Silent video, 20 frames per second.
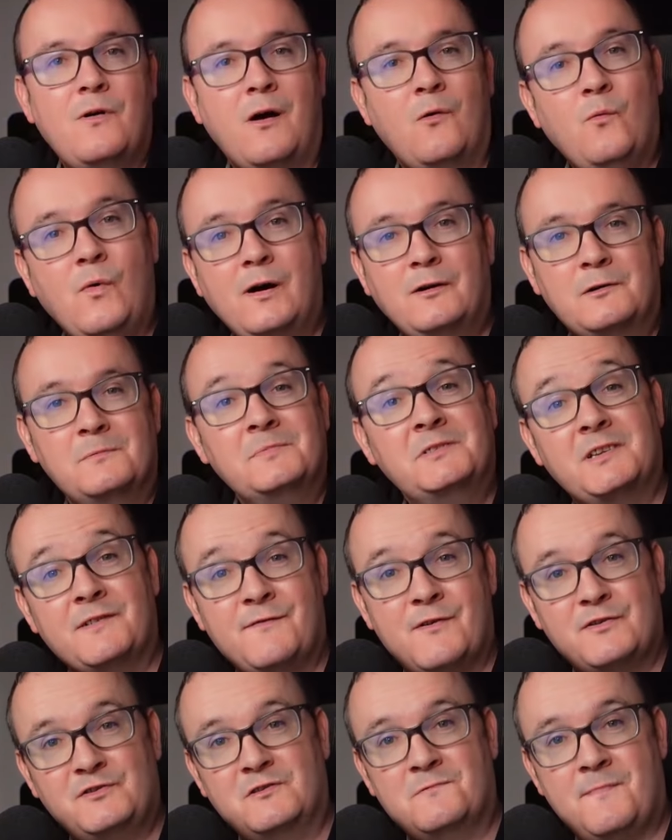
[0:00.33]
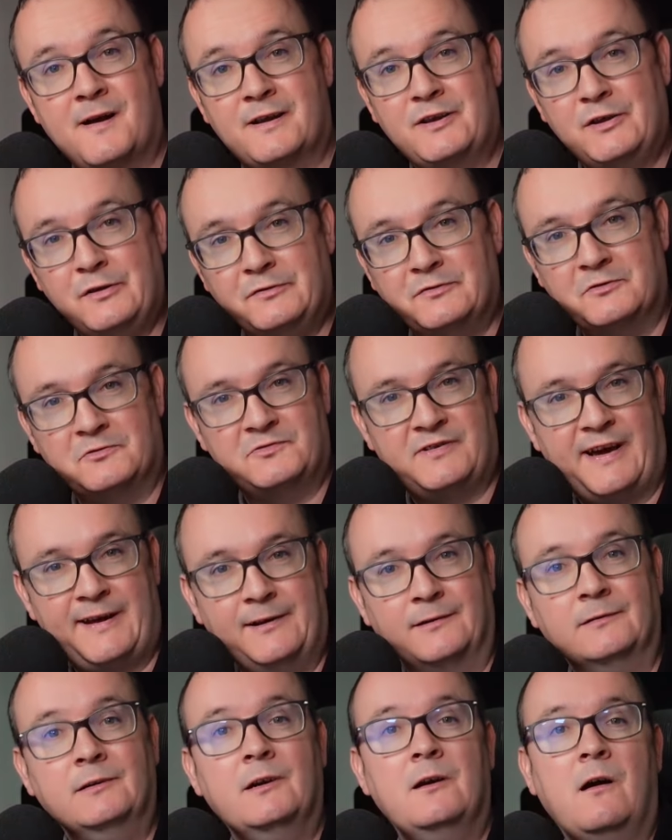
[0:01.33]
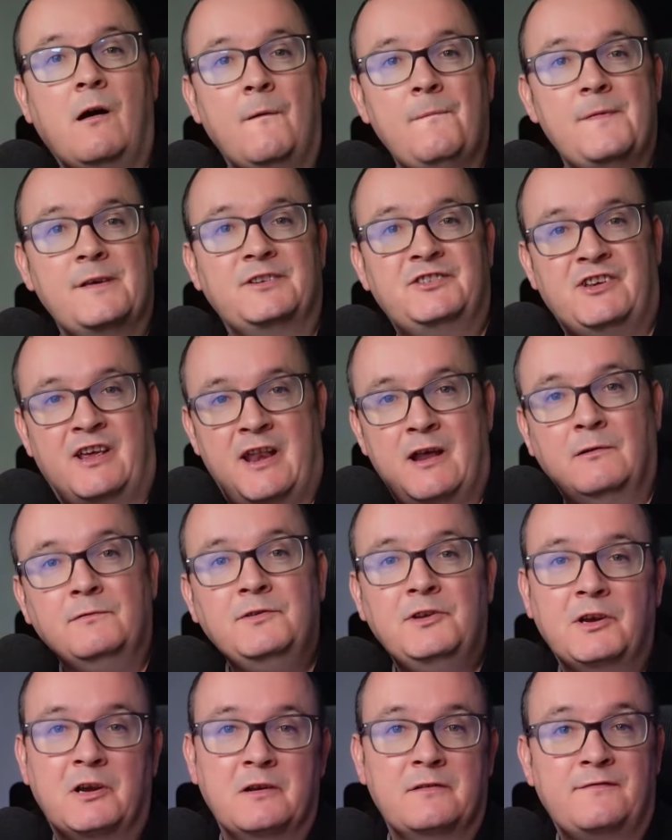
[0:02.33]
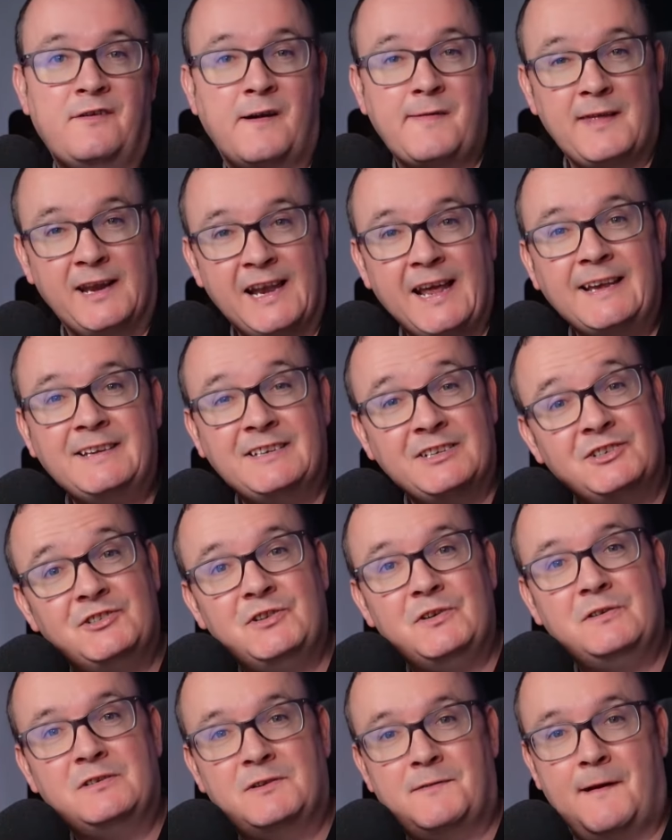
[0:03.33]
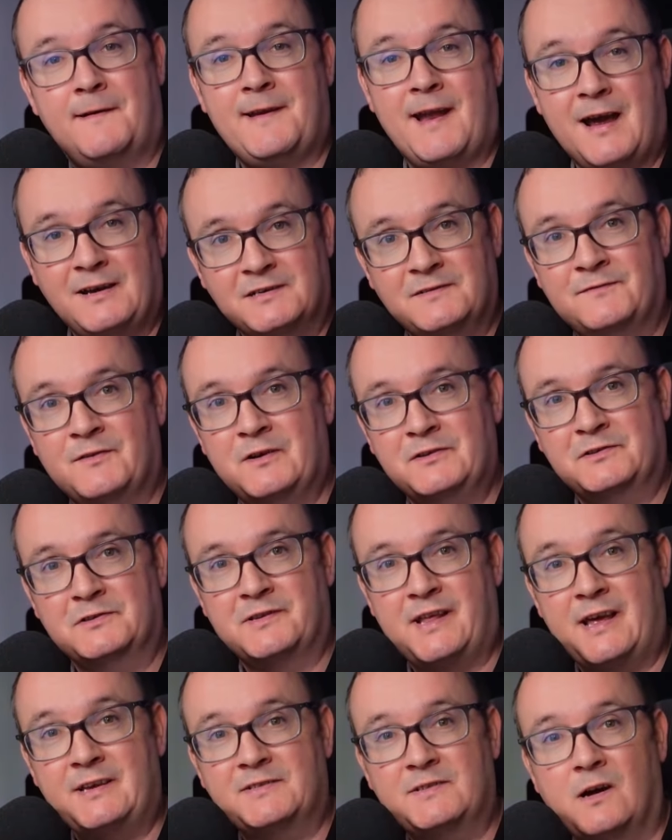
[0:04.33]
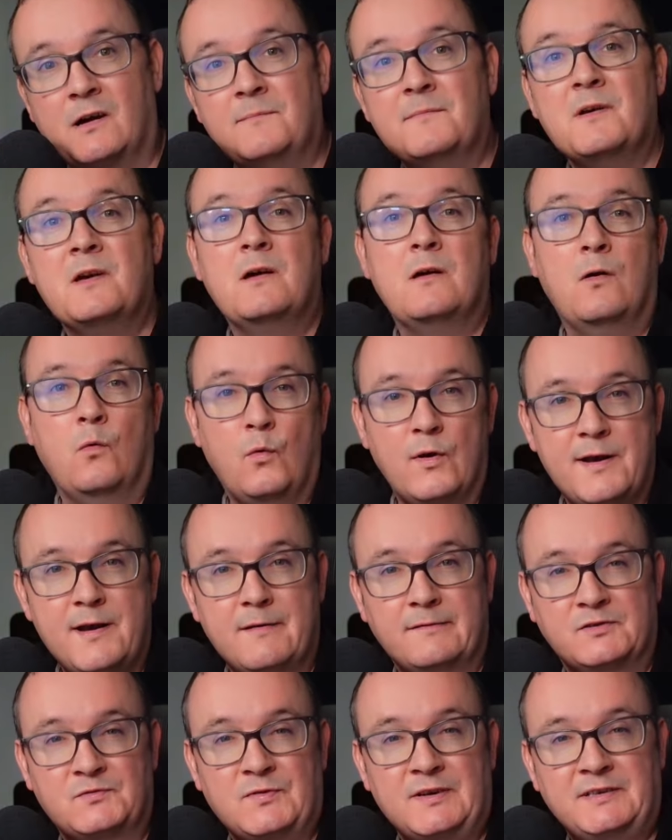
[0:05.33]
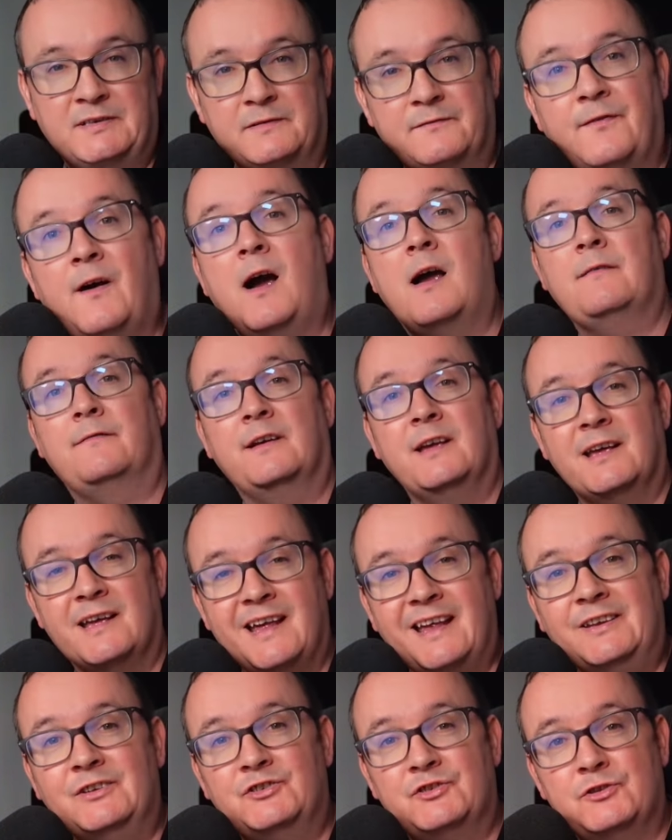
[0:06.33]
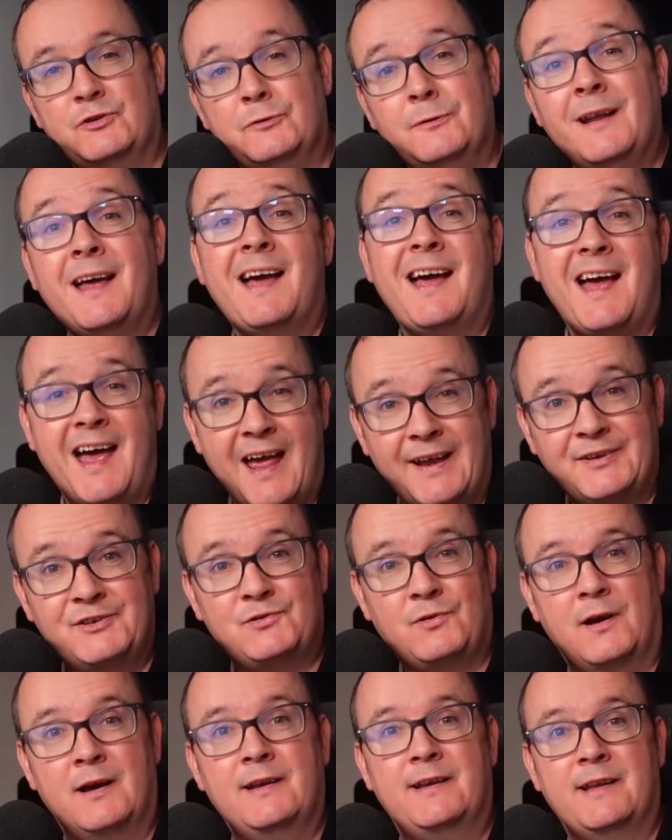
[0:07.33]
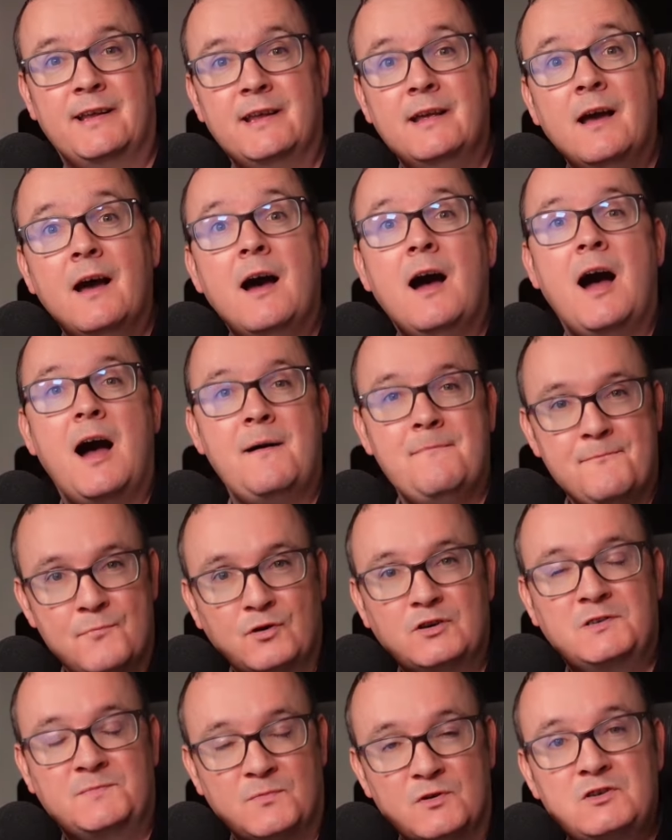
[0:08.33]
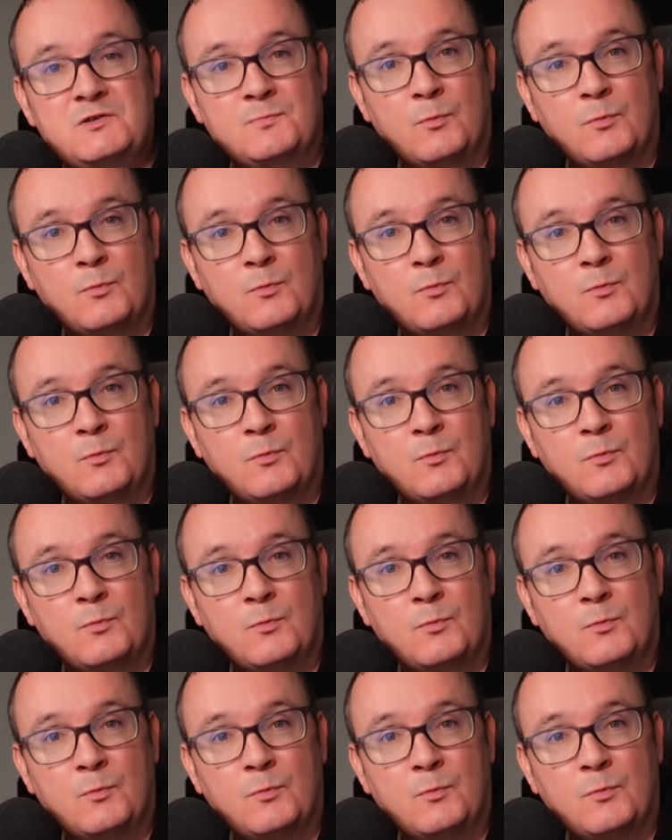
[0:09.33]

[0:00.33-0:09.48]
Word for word: and welcome to the Virtual Manc YouTube channel. On this channel you can find the latest news around Azure Virtual Desktop, Windows 365, Intune, Entra ID and much much